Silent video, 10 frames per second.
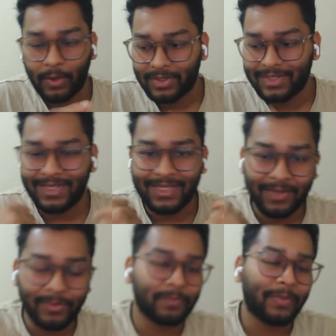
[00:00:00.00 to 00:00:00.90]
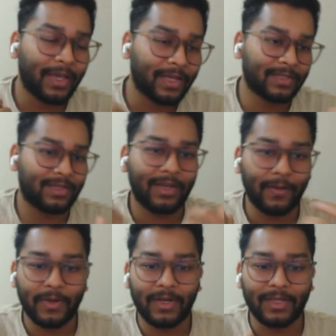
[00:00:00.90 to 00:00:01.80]
with our system's
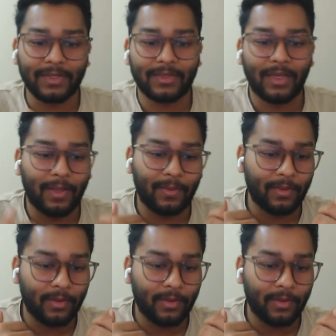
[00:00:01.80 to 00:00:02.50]
packages and dependencies.